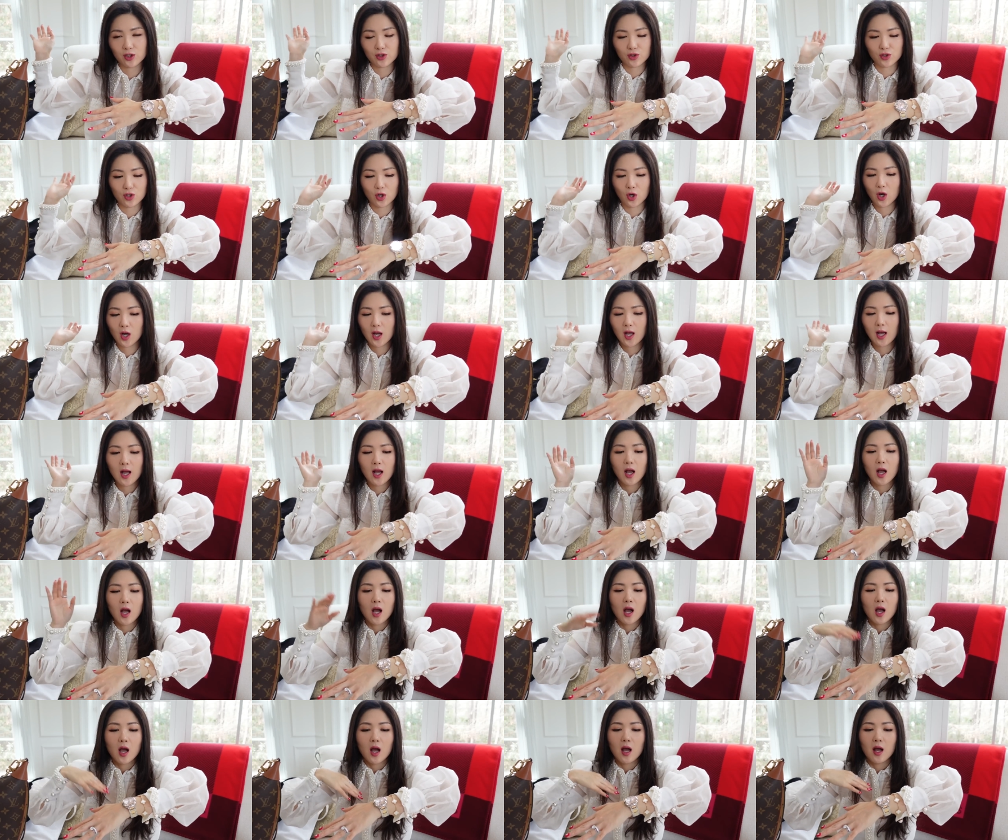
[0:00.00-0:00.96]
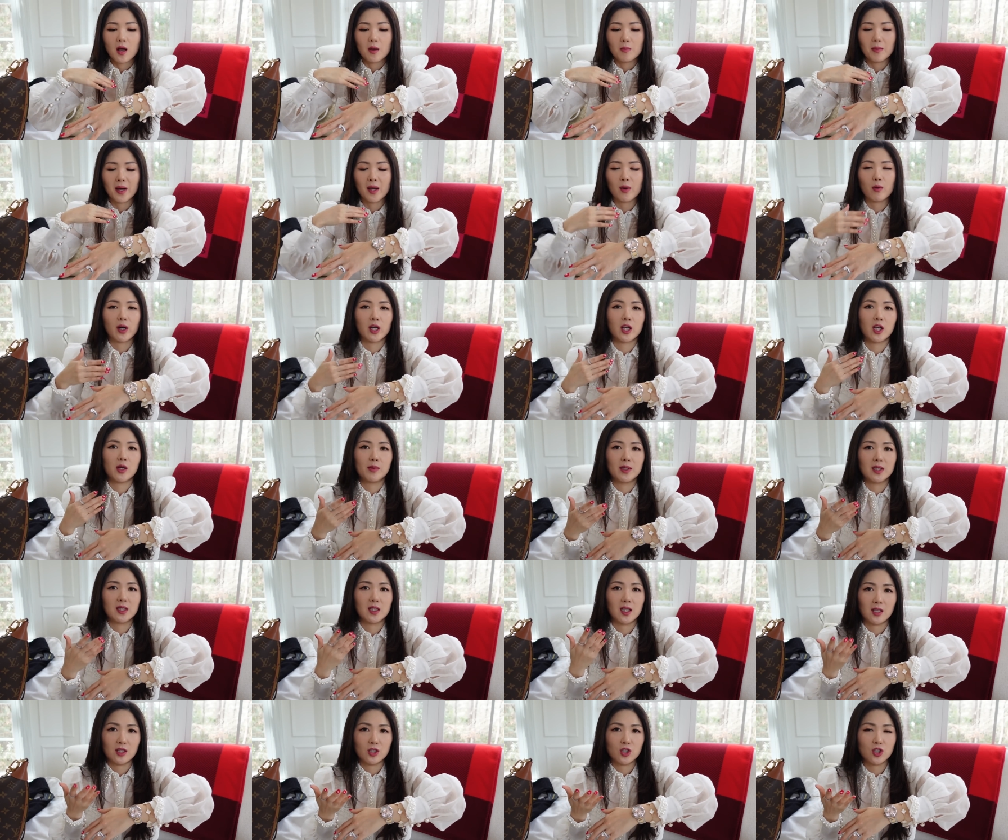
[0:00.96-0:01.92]
So my
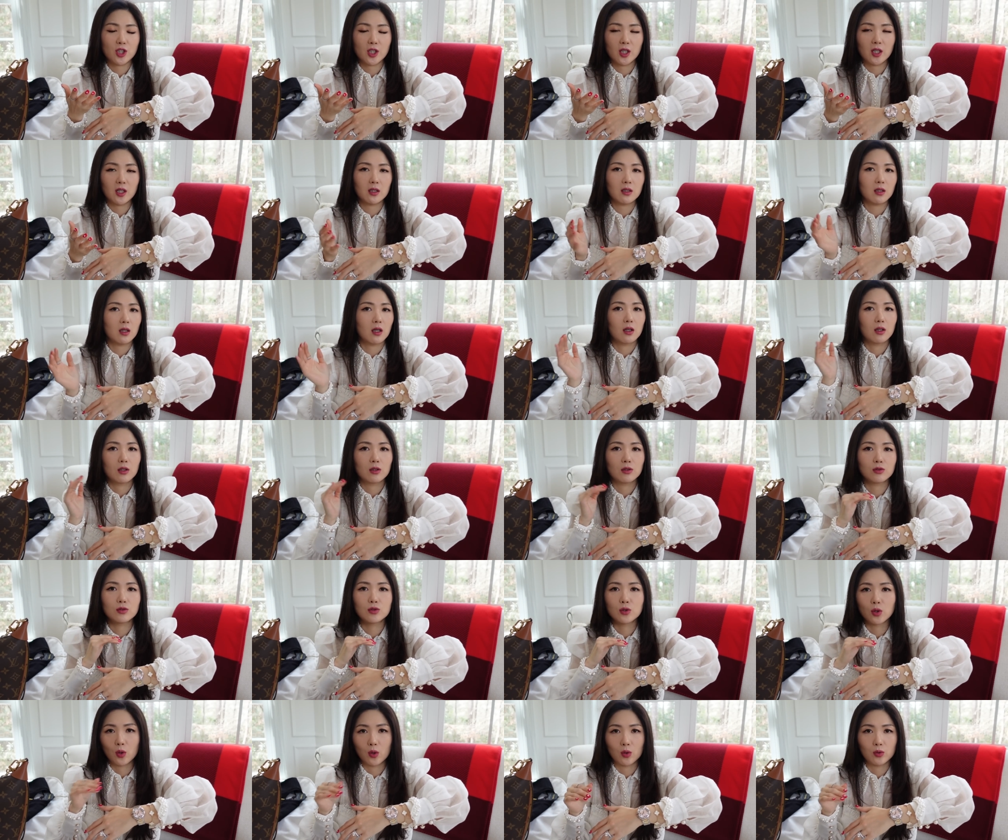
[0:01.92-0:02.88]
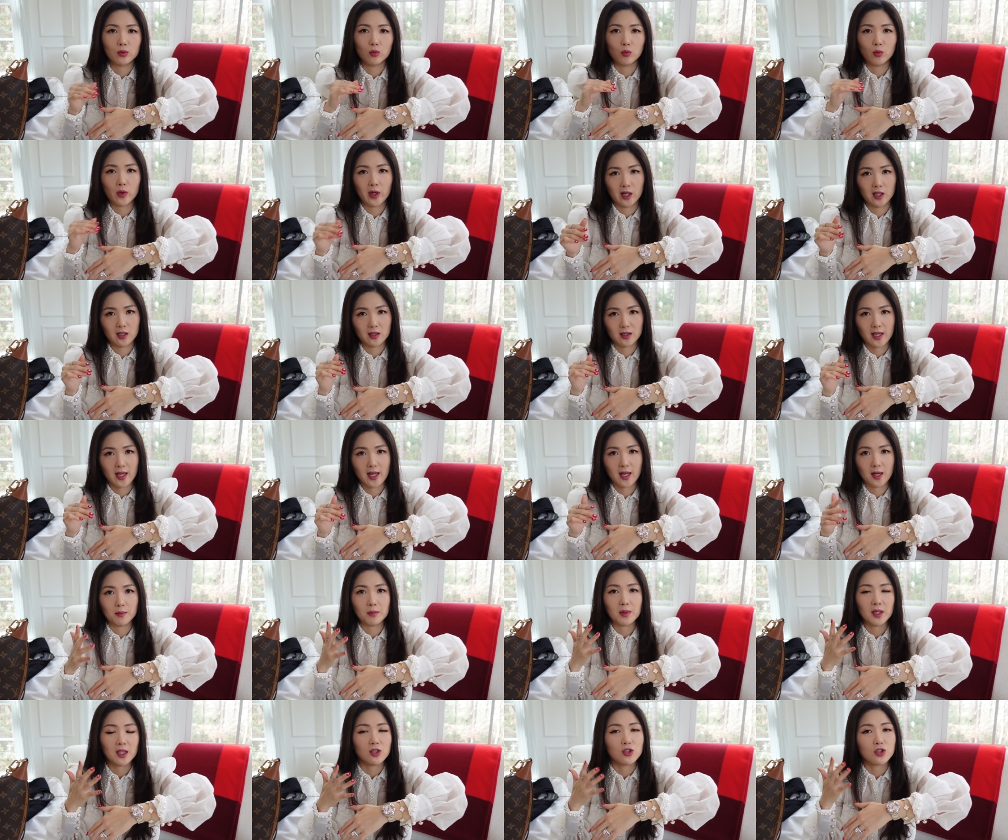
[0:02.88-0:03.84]
recommendation, don't wear
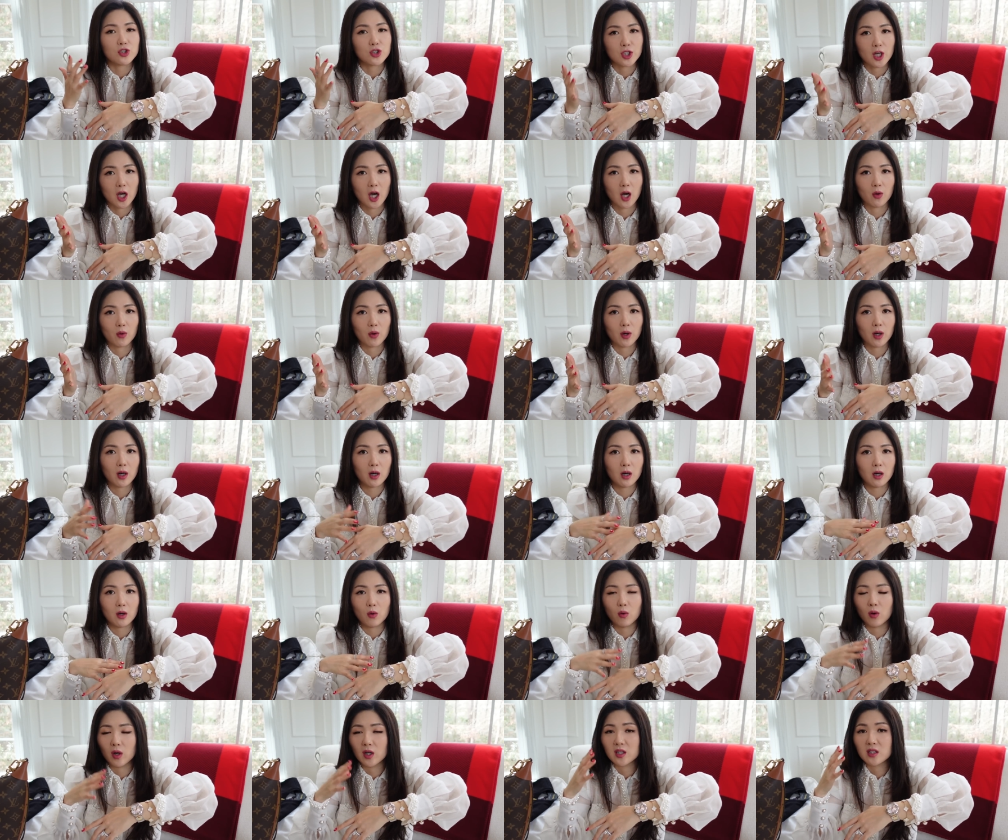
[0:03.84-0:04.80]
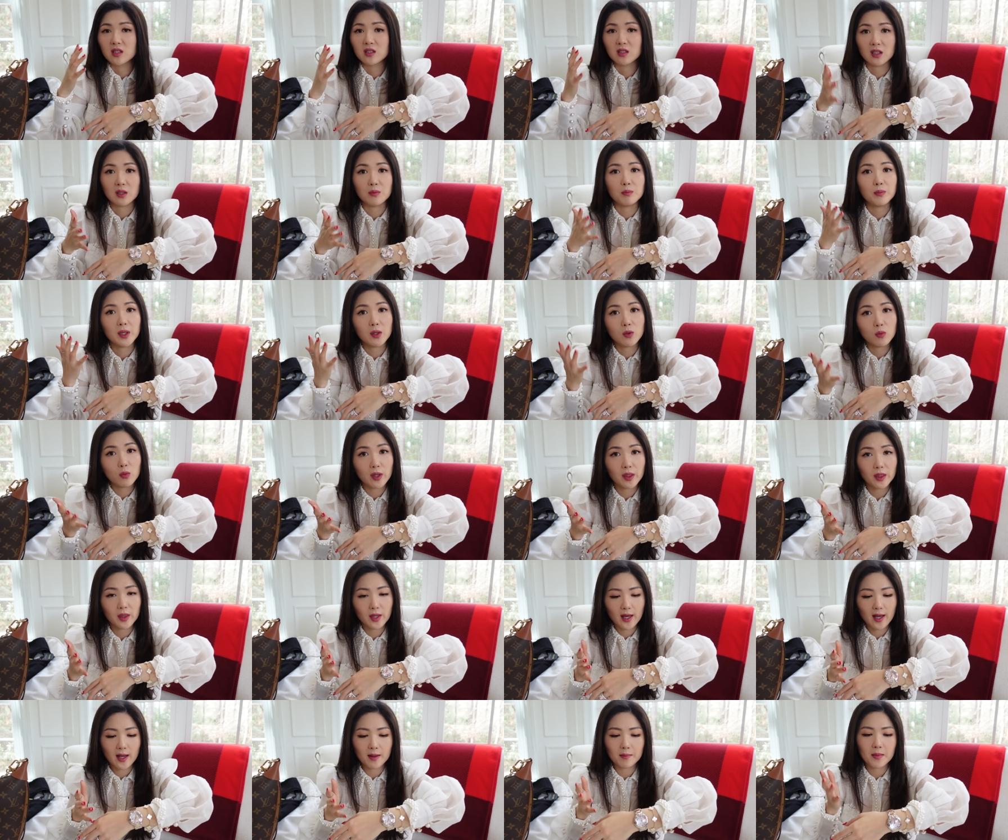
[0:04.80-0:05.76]
them in shower or sleeping with
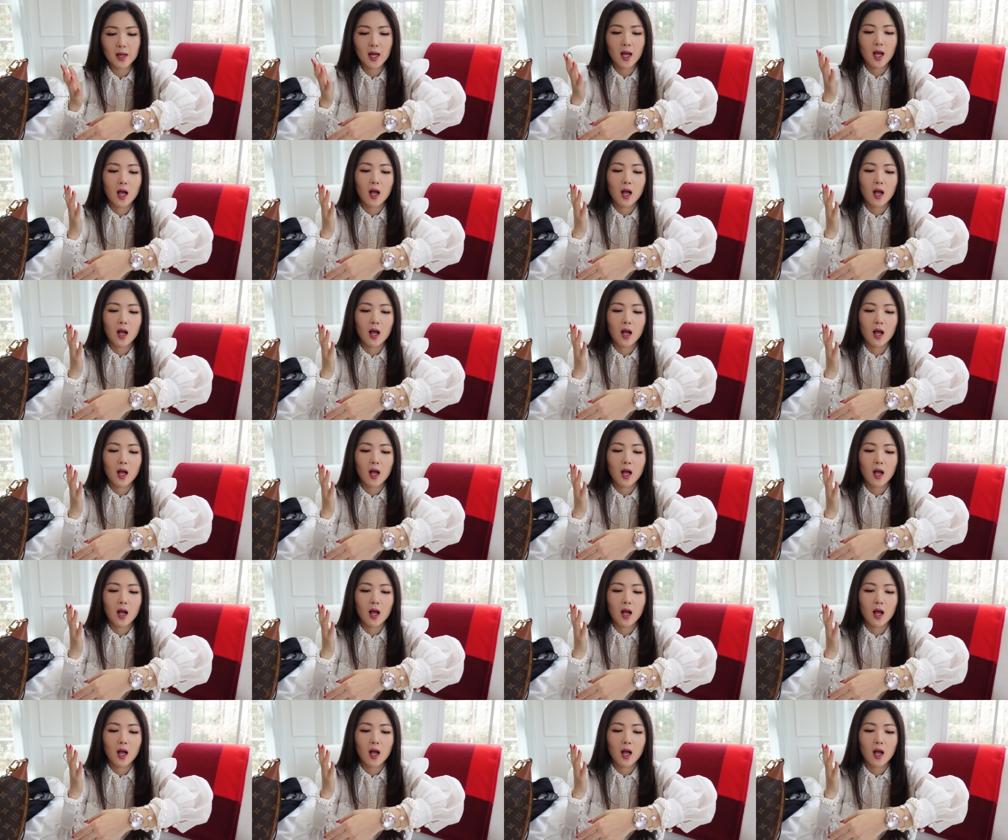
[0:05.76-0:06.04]
them.